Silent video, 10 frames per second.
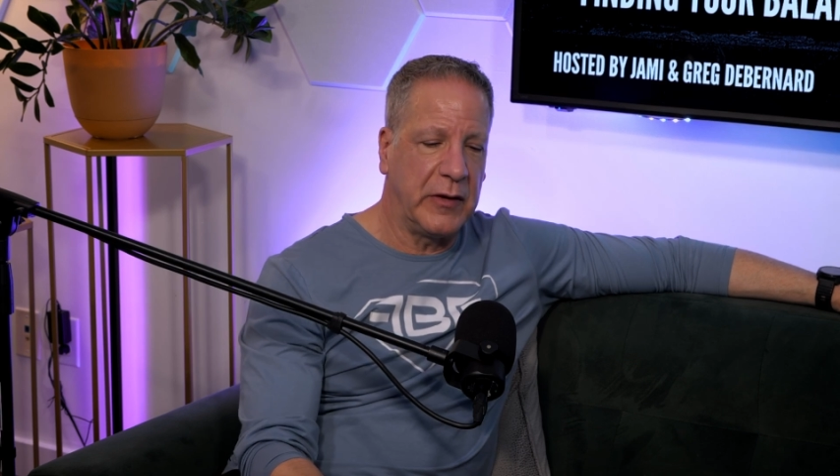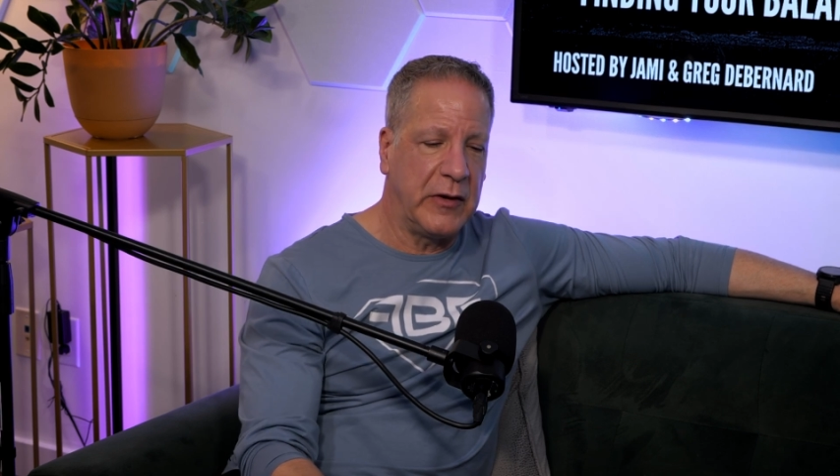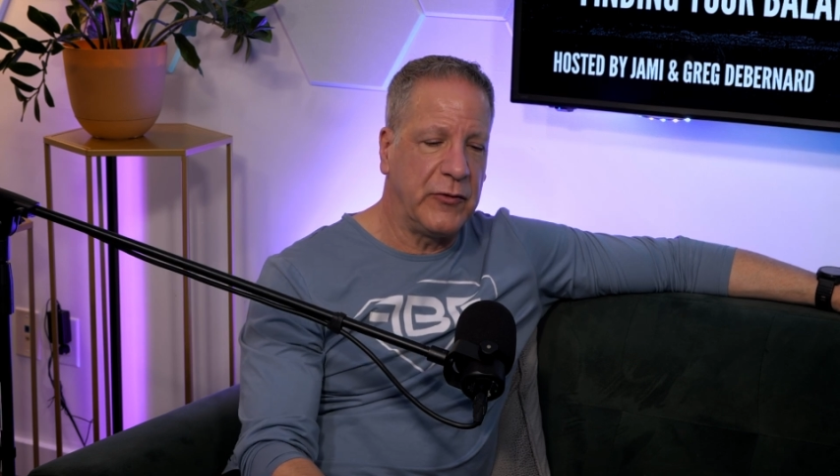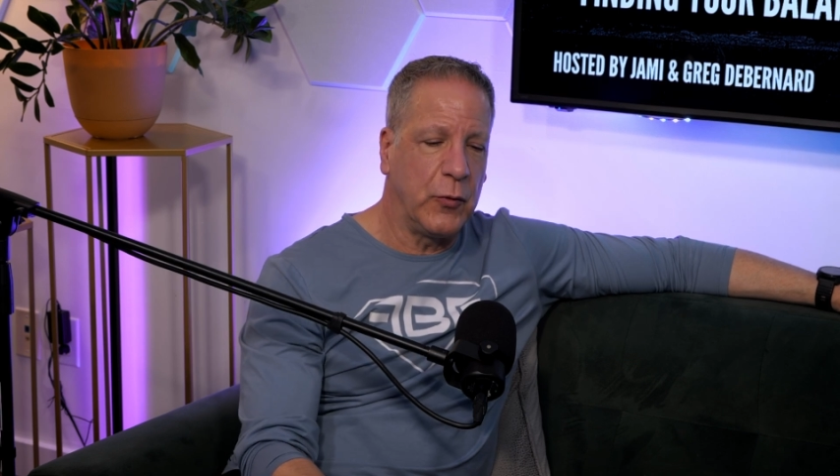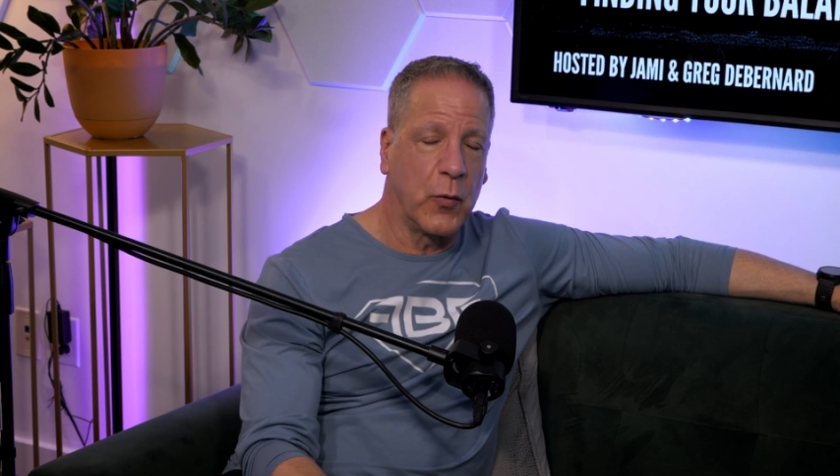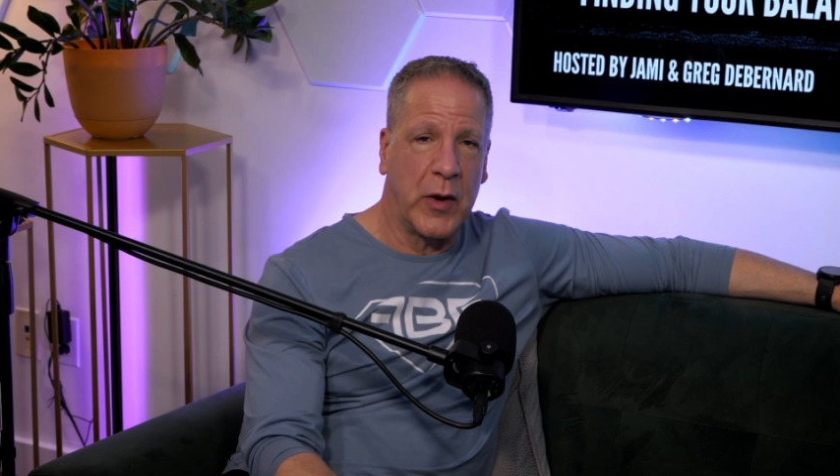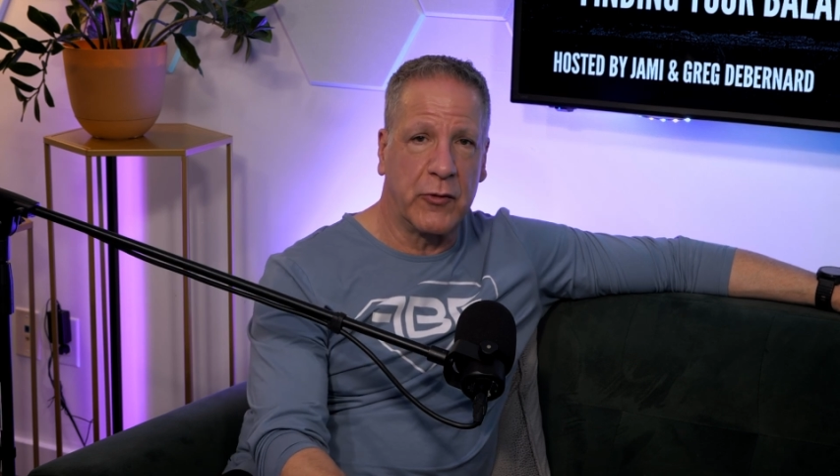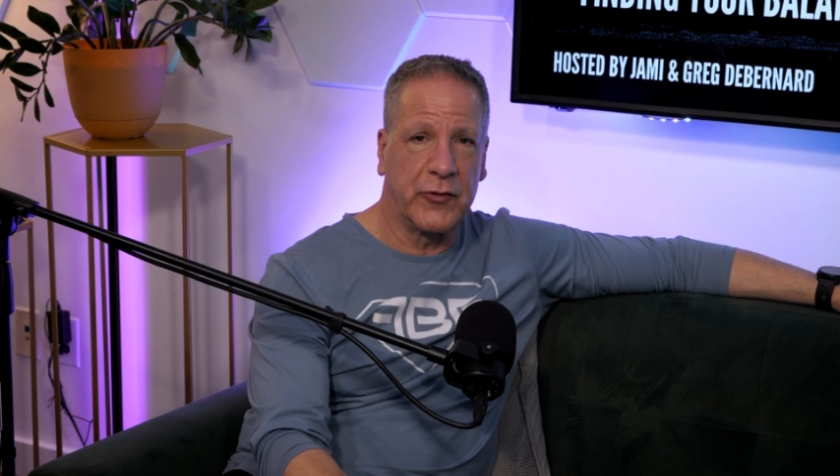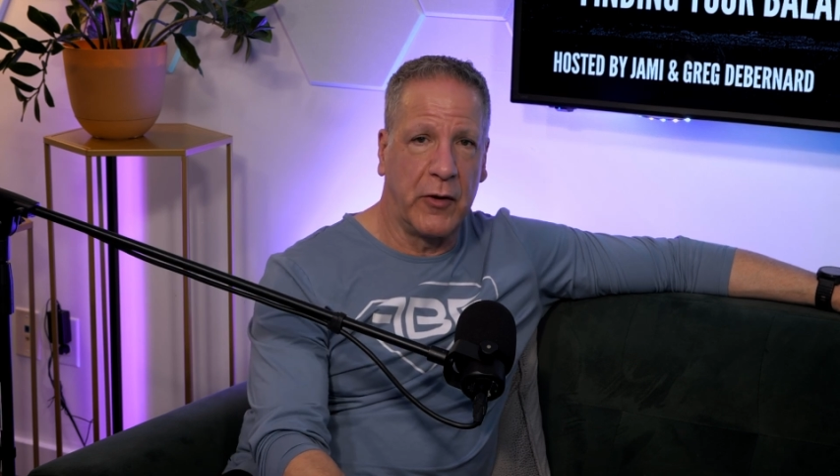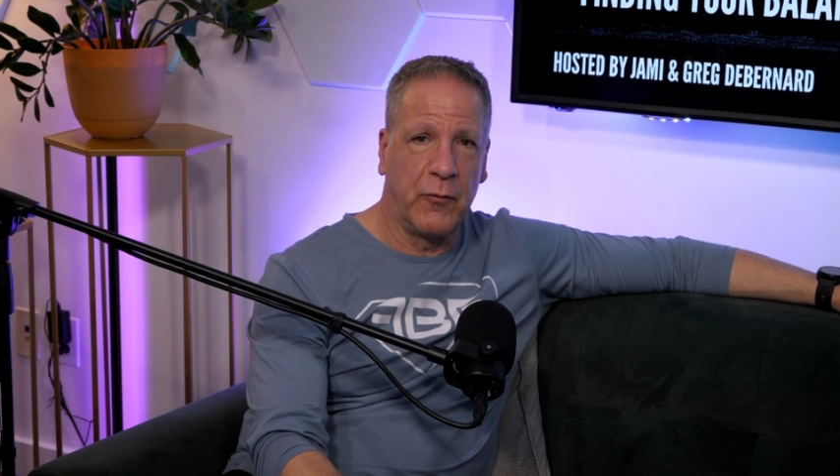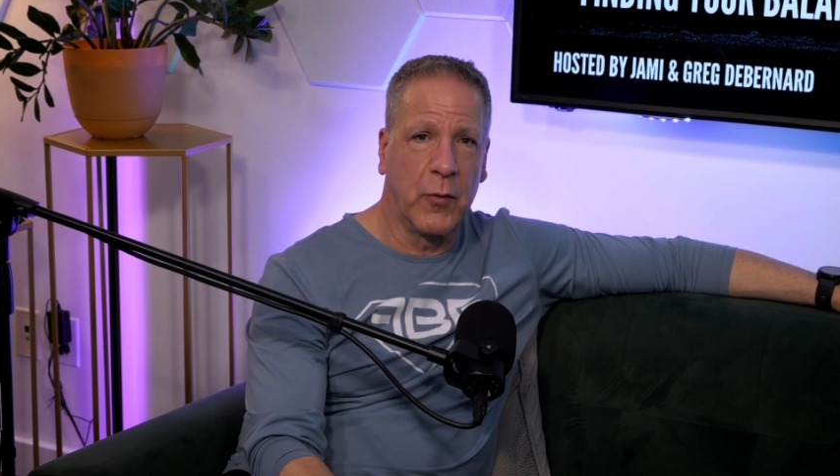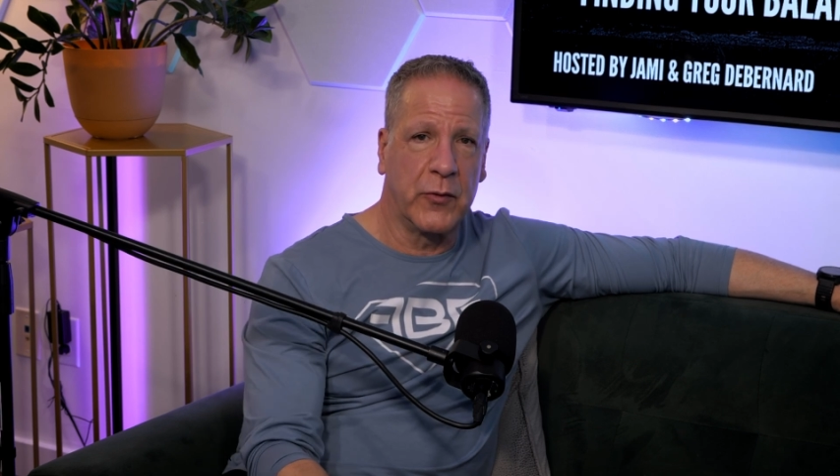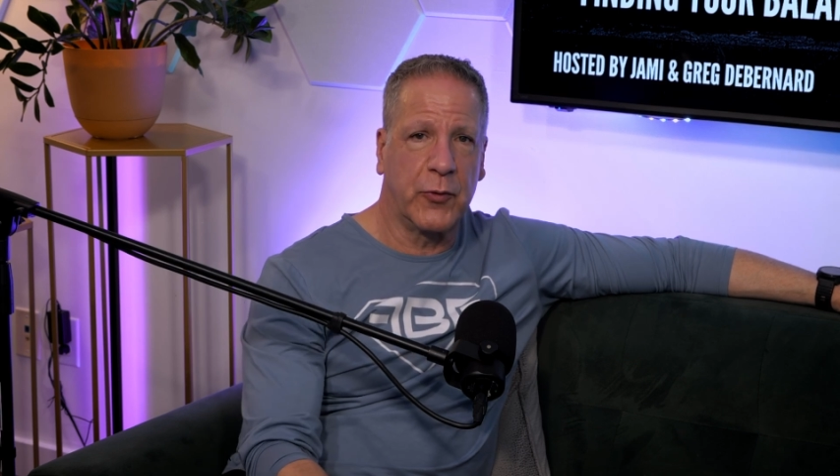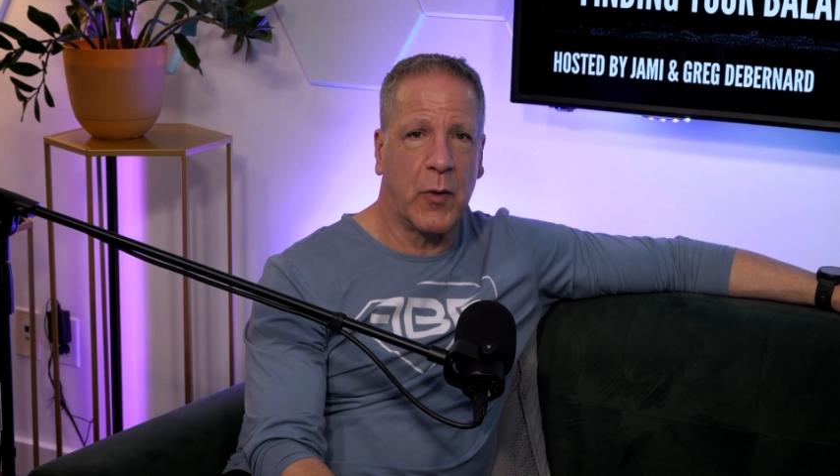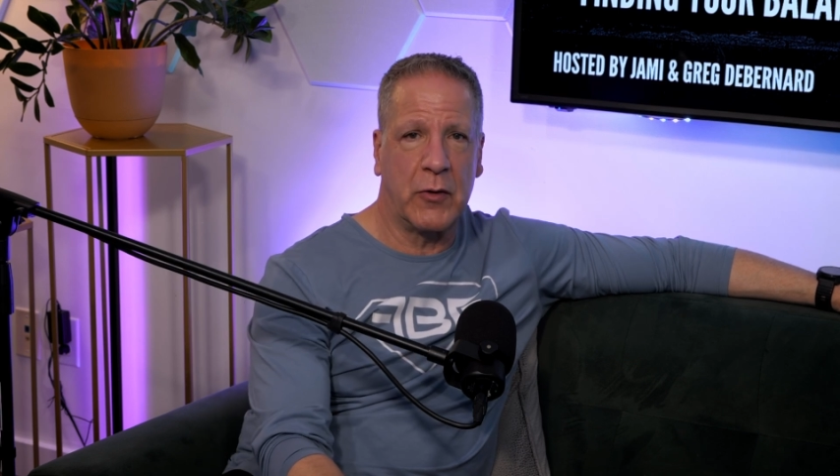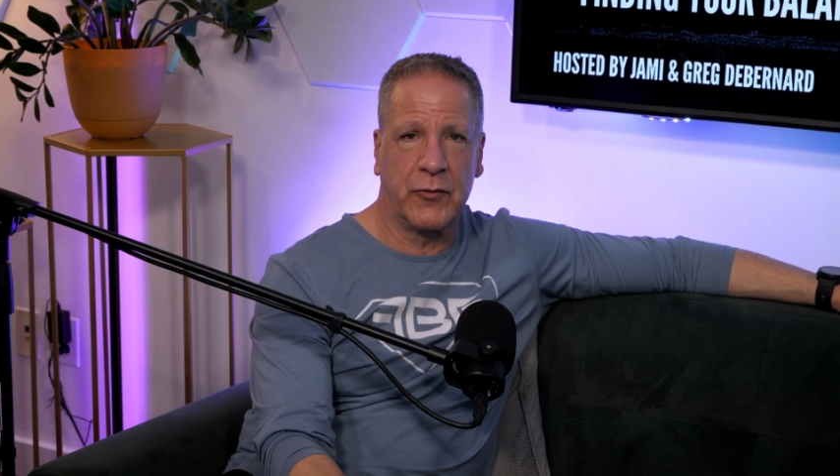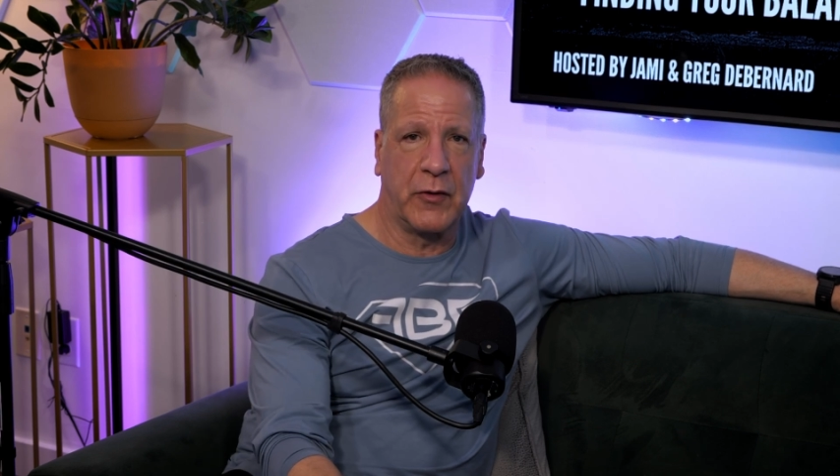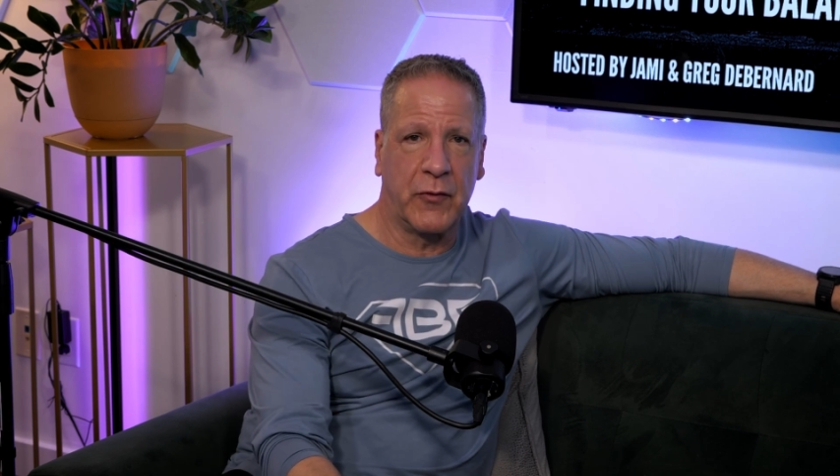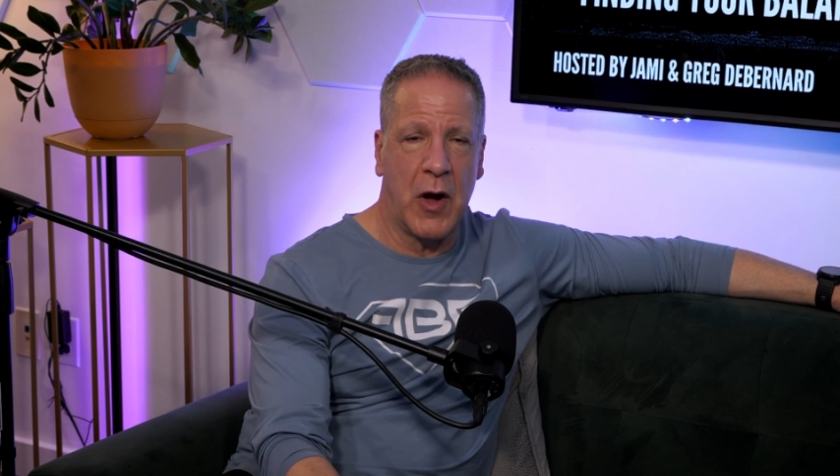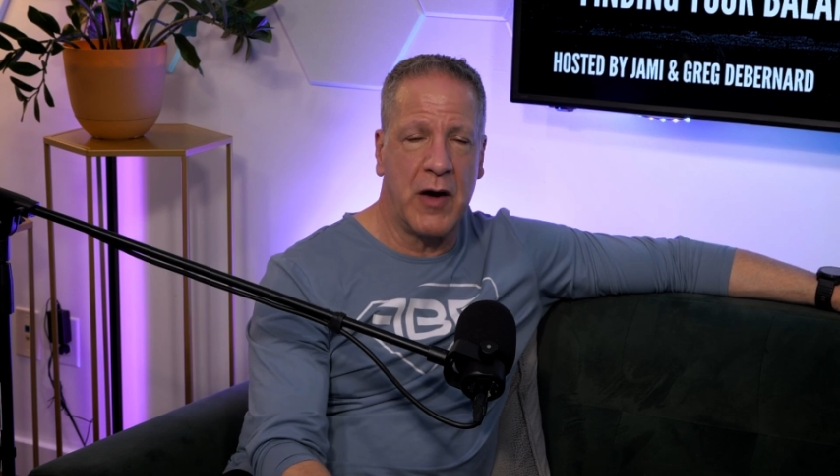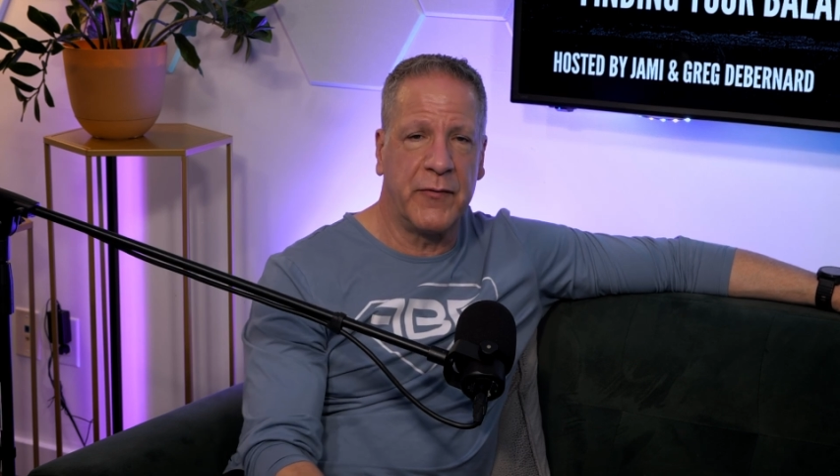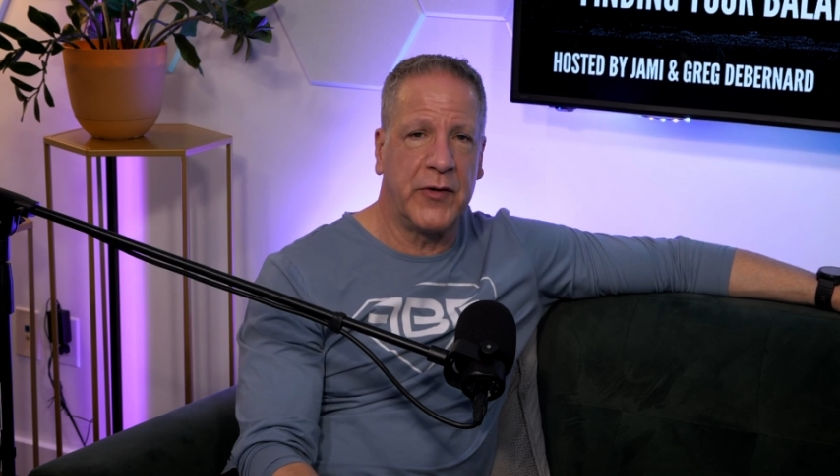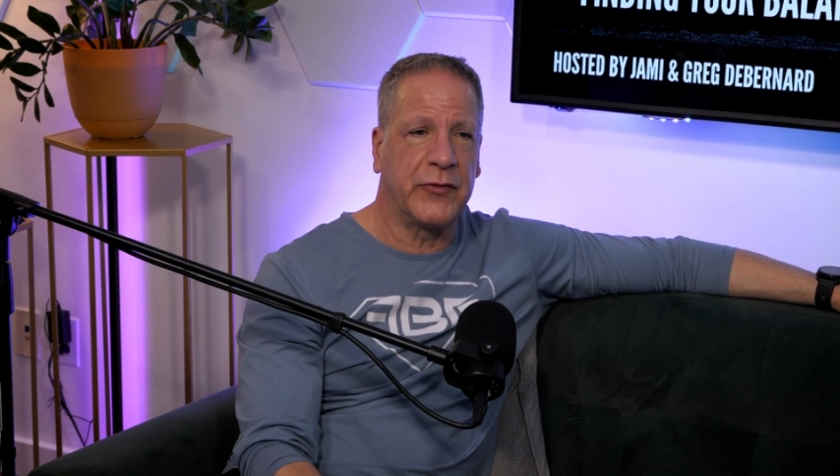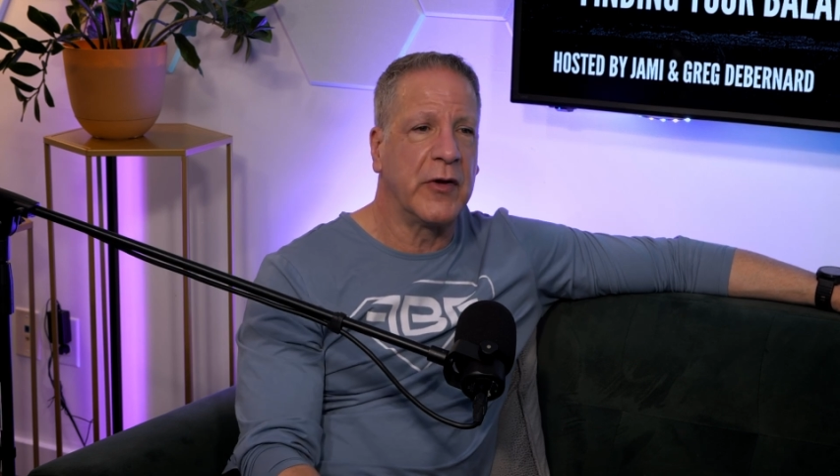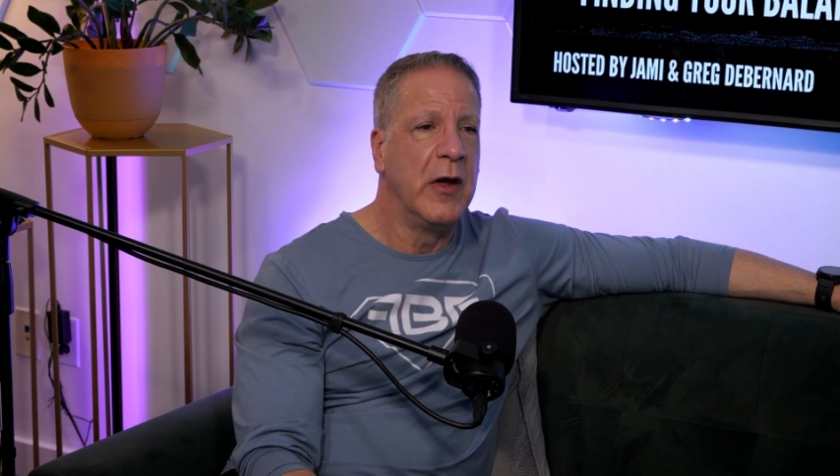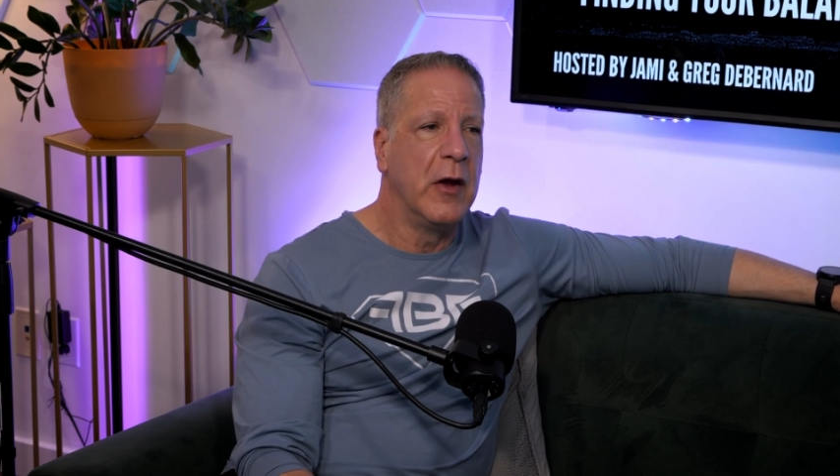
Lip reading: lead to greater self-worth, greater self-confidence,